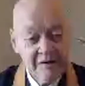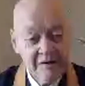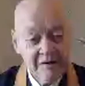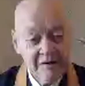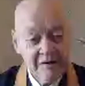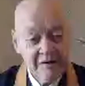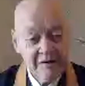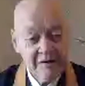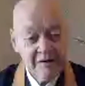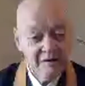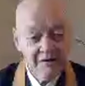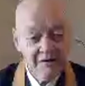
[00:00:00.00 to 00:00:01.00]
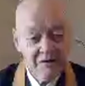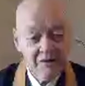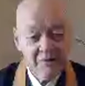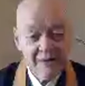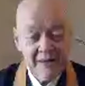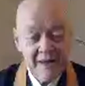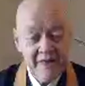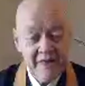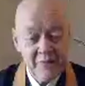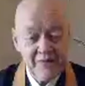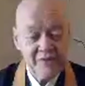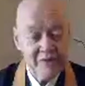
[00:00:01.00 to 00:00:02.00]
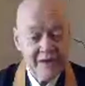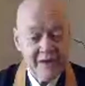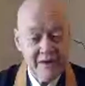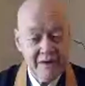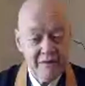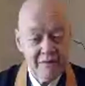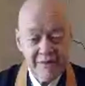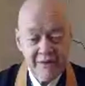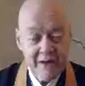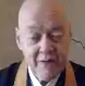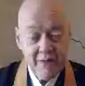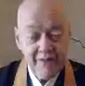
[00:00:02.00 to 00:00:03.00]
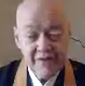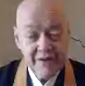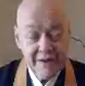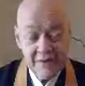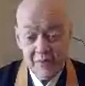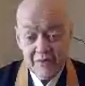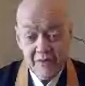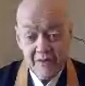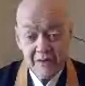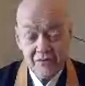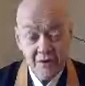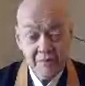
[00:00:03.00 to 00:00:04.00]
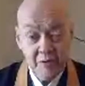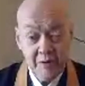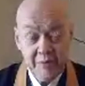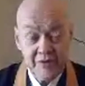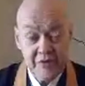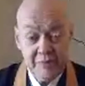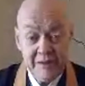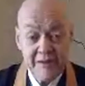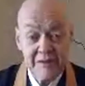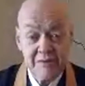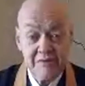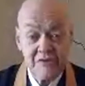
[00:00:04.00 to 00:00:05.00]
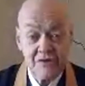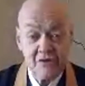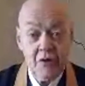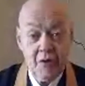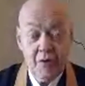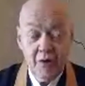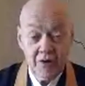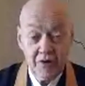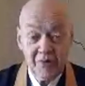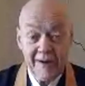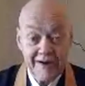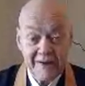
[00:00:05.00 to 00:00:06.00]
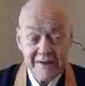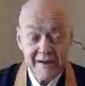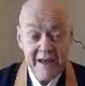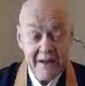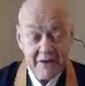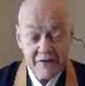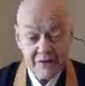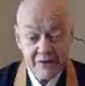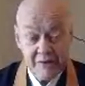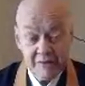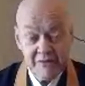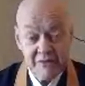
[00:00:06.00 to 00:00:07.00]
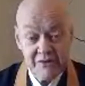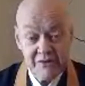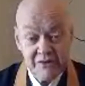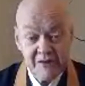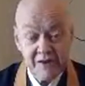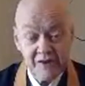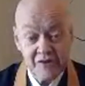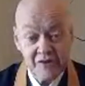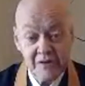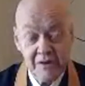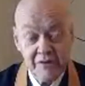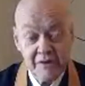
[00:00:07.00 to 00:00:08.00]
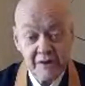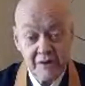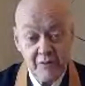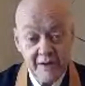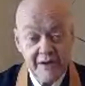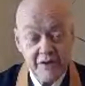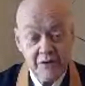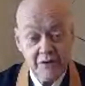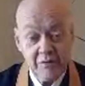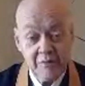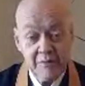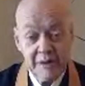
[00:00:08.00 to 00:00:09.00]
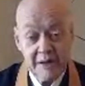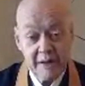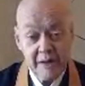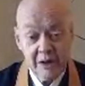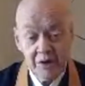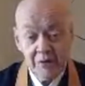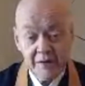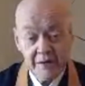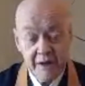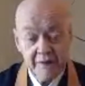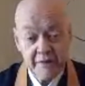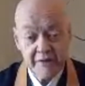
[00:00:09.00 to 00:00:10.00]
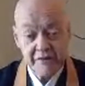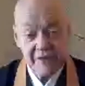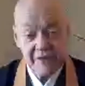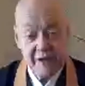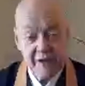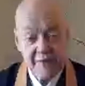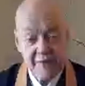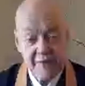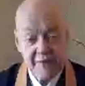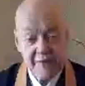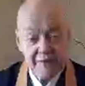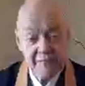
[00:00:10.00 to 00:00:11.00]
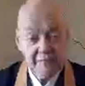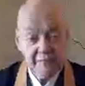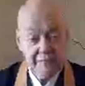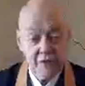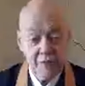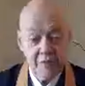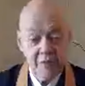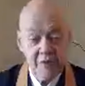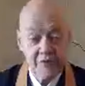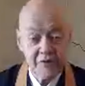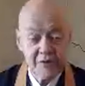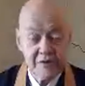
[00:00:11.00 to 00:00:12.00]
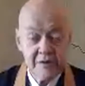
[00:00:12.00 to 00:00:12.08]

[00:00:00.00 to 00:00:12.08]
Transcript: And then you still may have resonate. I resonated with Trungpa Rinpoche because he was so direct and honest, and it was an astonishing thing to run into a human being who had nothing to sell, no promotion.